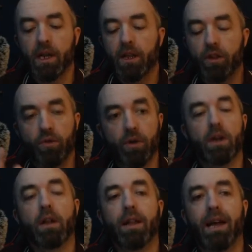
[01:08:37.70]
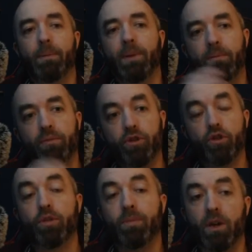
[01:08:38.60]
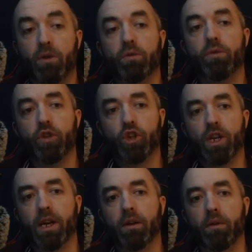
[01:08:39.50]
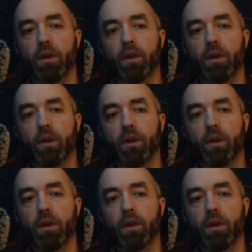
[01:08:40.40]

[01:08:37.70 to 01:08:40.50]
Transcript: do a collab and put it on my own channel.